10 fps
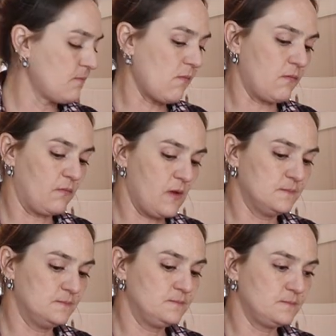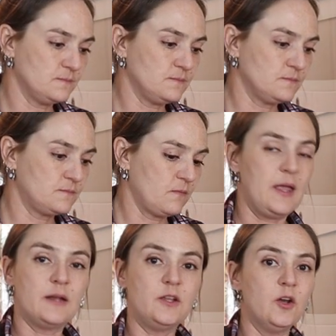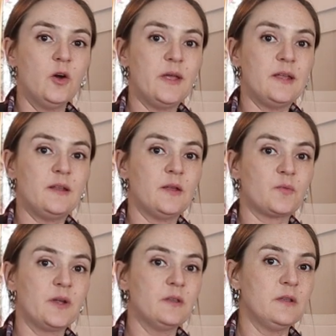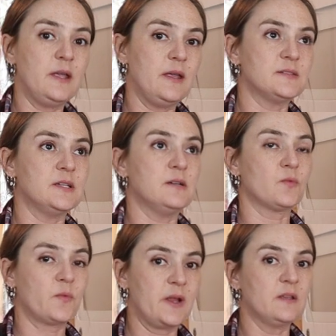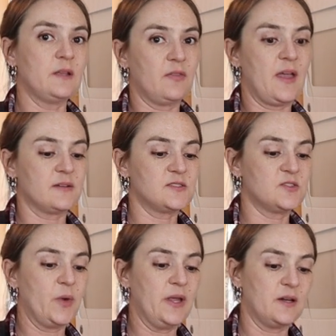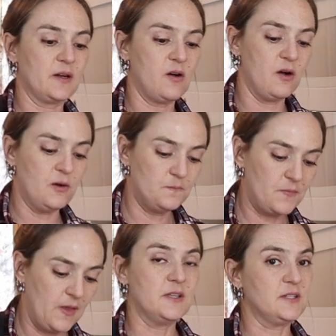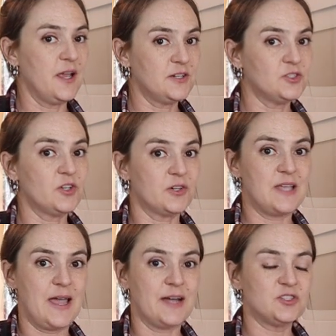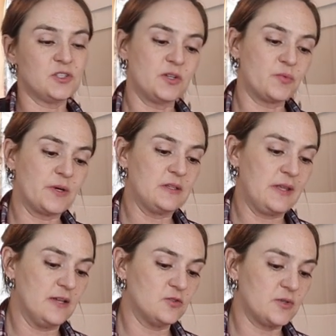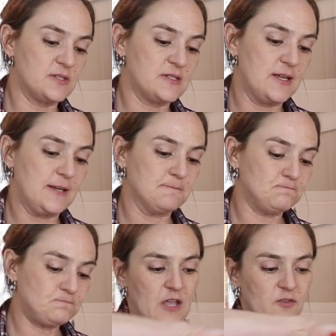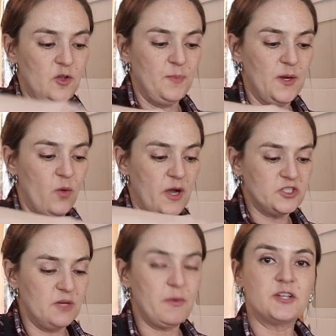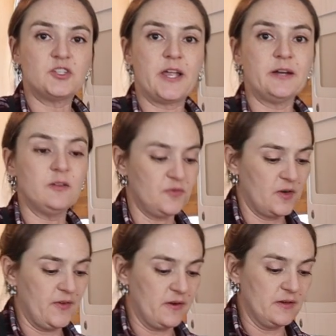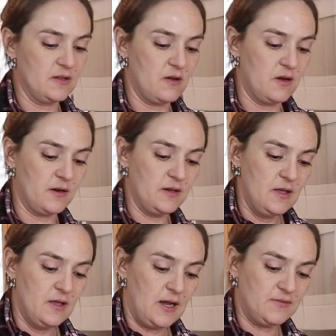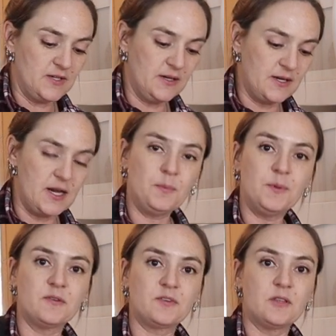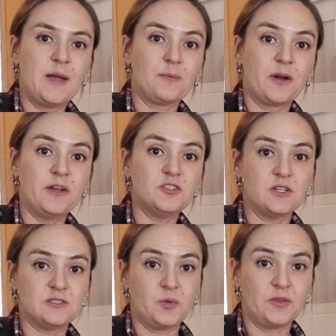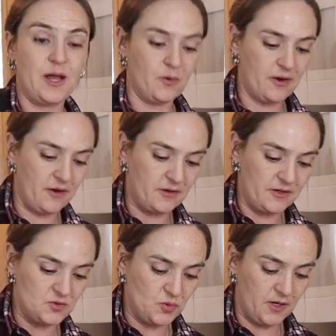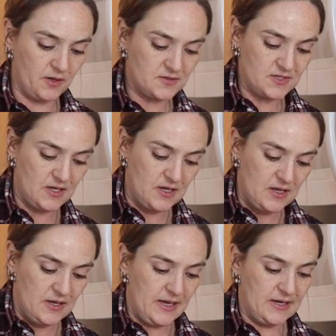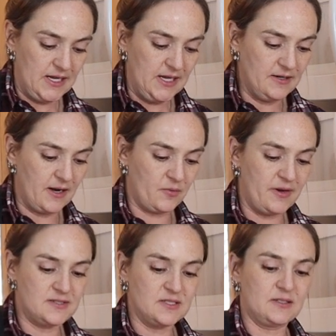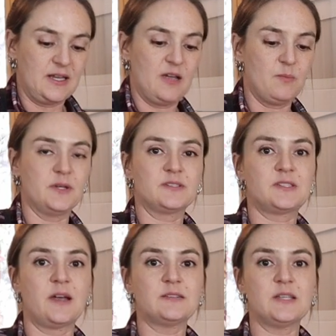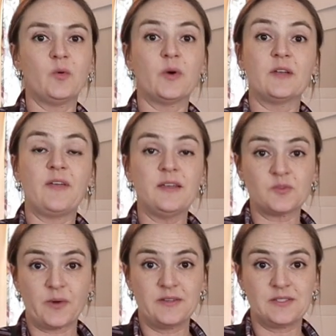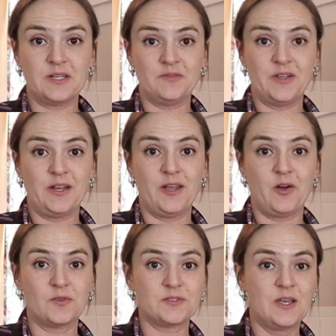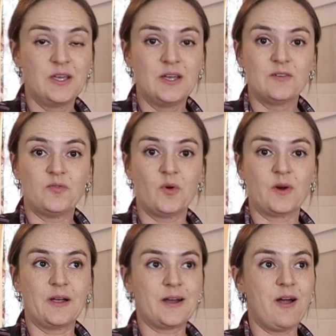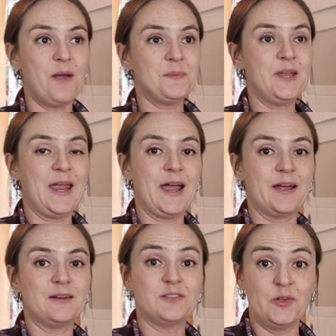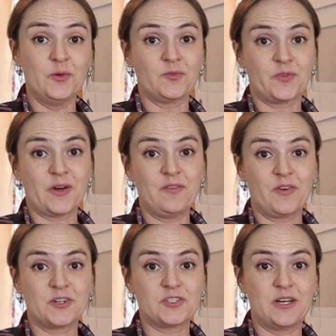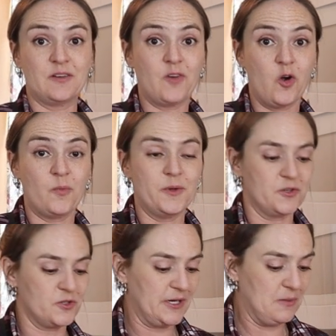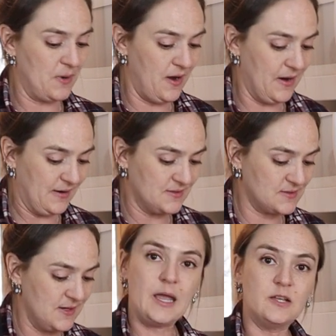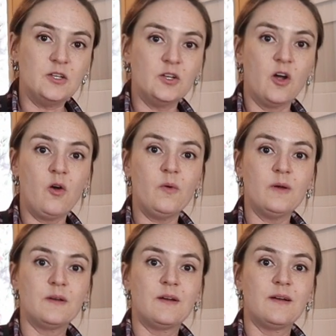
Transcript: Hmm. And you know, it, it really isn't really that sweet at all. The texture is actually really interesting. If you've been watching my channel for very long, I've done a couple of collaborations with Our Heritage Works, and he and I recently have been discussing one of his recent videos for a copycat gluten-free version of oatmeal cream pies. And you know,